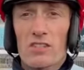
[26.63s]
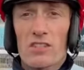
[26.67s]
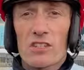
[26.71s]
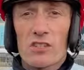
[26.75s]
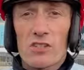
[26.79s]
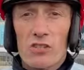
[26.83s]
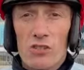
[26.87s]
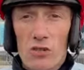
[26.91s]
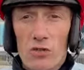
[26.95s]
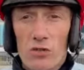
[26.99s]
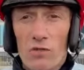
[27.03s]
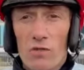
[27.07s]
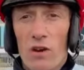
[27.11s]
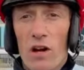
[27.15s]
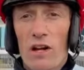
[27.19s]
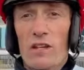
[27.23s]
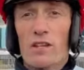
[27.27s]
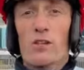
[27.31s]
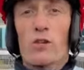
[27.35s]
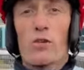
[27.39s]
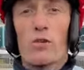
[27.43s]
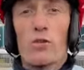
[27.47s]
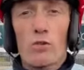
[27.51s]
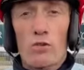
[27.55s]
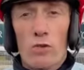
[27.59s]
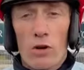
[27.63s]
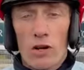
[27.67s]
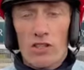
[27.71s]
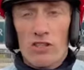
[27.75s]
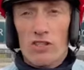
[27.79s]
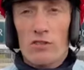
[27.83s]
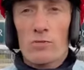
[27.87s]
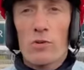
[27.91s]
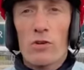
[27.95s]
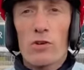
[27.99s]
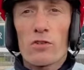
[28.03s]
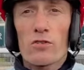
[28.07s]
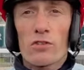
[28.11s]
He should find it all quite
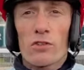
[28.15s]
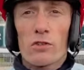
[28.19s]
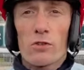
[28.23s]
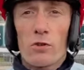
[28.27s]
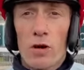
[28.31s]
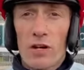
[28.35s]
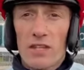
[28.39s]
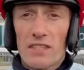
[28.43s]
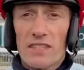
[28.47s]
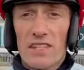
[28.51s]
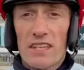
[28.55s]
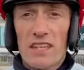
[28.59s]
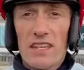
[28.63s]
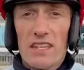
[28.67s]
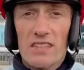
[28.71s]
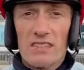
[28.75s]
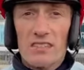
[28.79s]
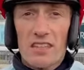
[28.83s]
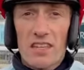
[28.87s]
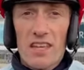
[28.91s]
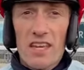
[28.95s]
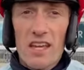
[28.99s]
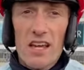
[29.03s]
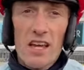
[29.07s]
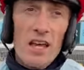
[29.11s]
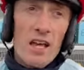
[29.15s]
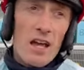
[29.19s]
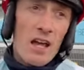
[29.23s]
smooth and quite easy.